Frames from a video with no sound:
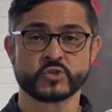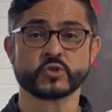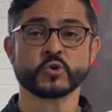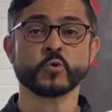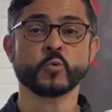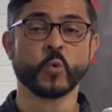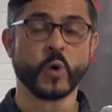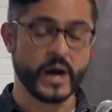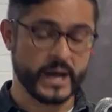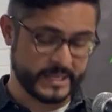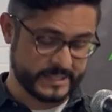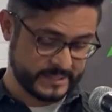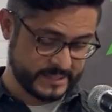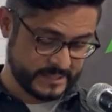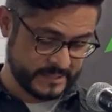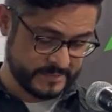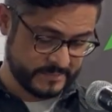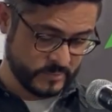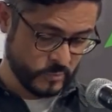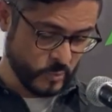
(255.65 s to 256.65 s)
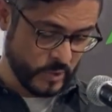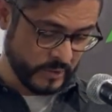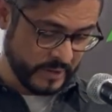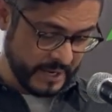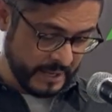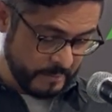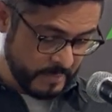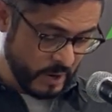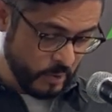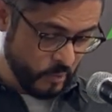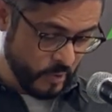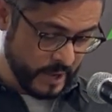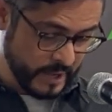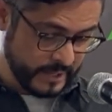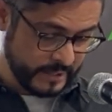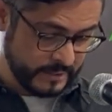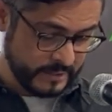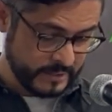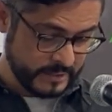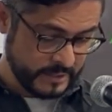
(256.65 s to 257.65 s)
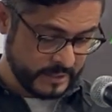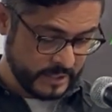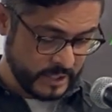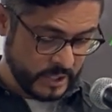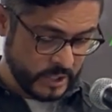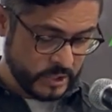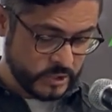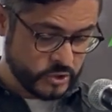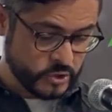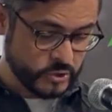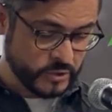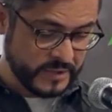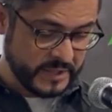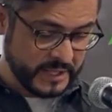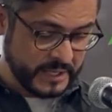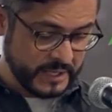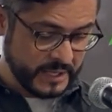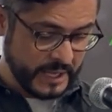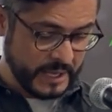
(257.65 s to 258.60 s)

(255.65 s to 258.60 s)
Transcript: to what? Well, number one, to